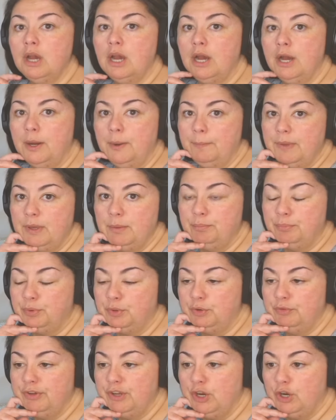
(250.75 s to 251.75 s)

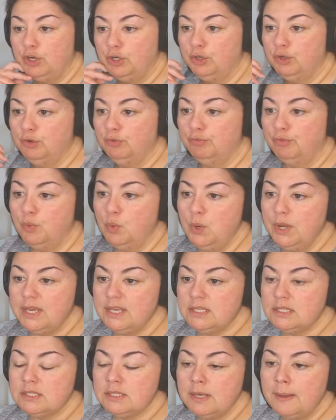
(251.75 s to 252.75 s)
improving on her
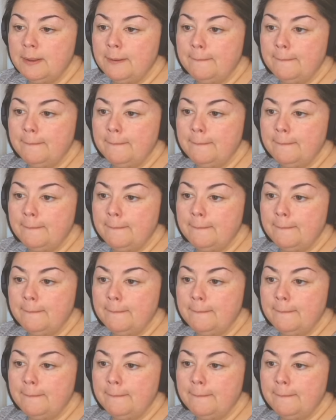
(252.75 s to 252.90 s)
voice,